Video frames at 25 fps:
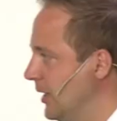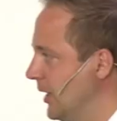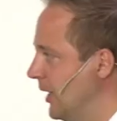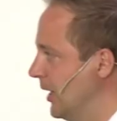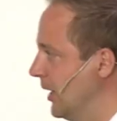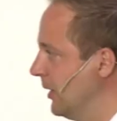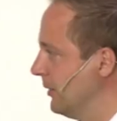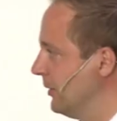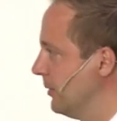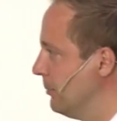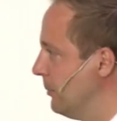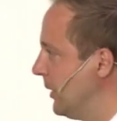
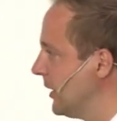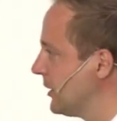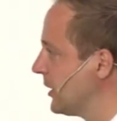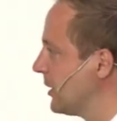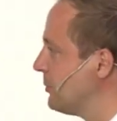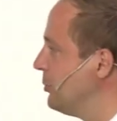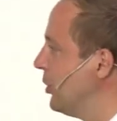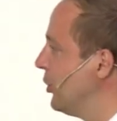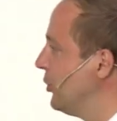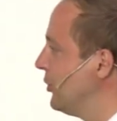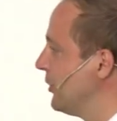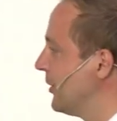uh, the
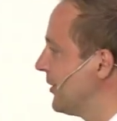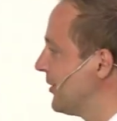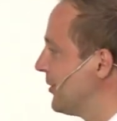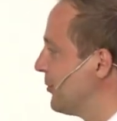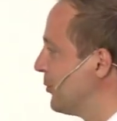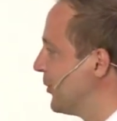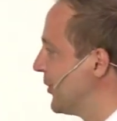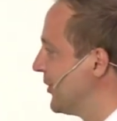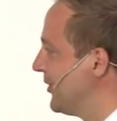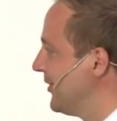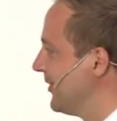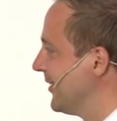multipolar
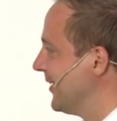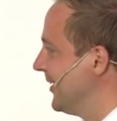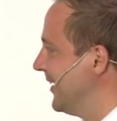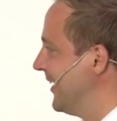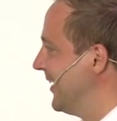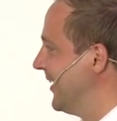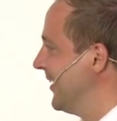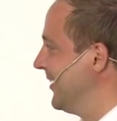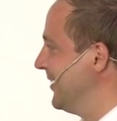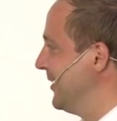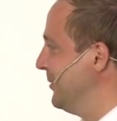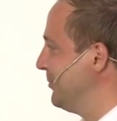world
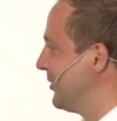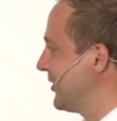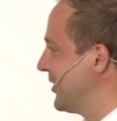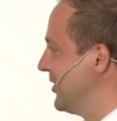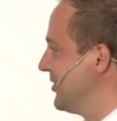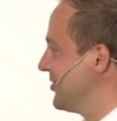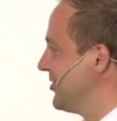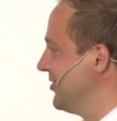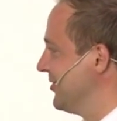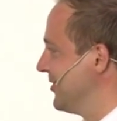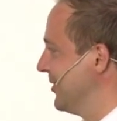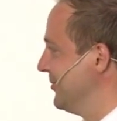and the
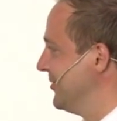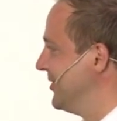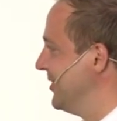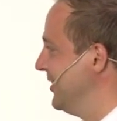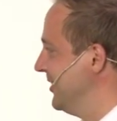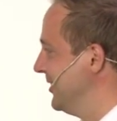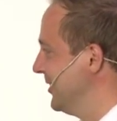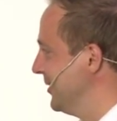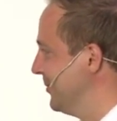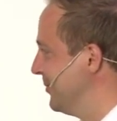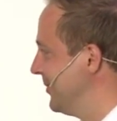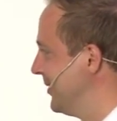implications of
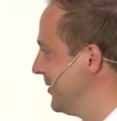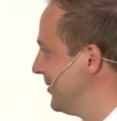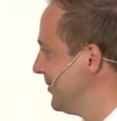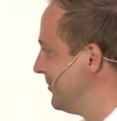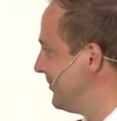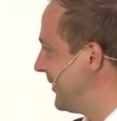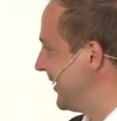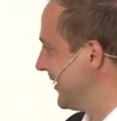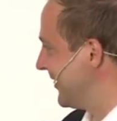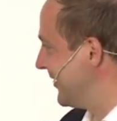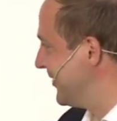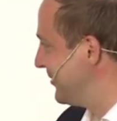TTIP.
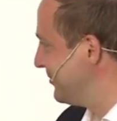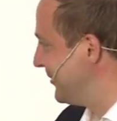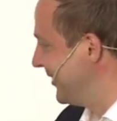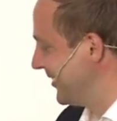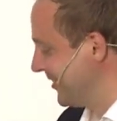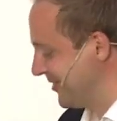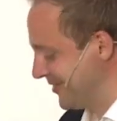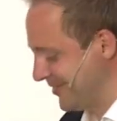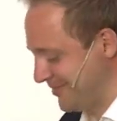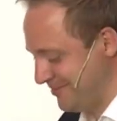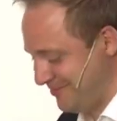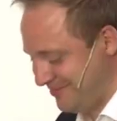Mike,
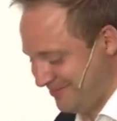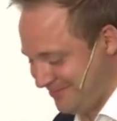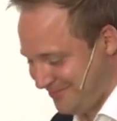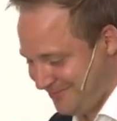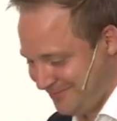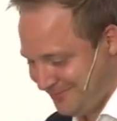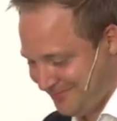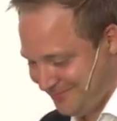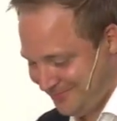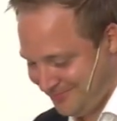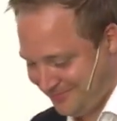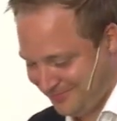please.
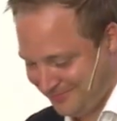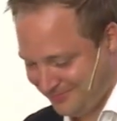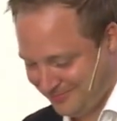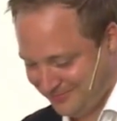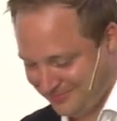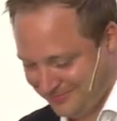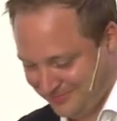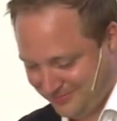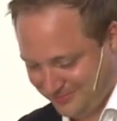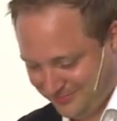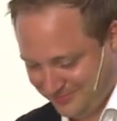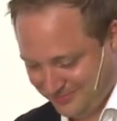All right.
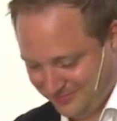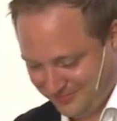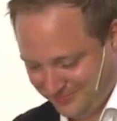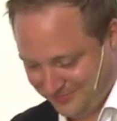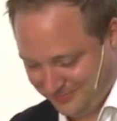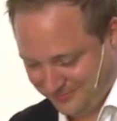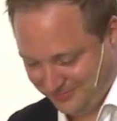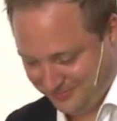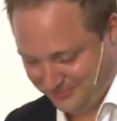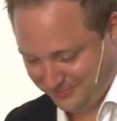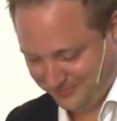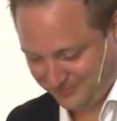
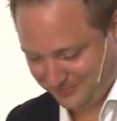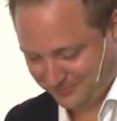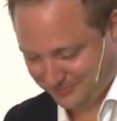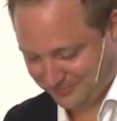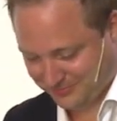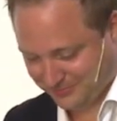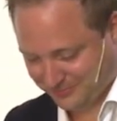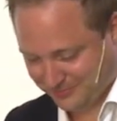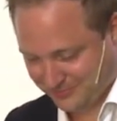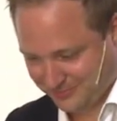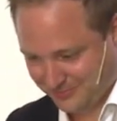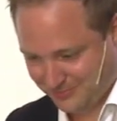Well, let me
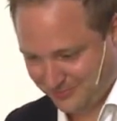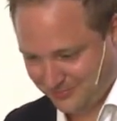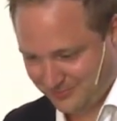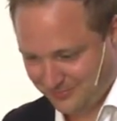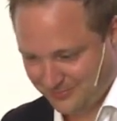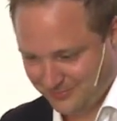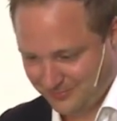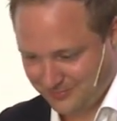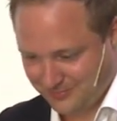first of all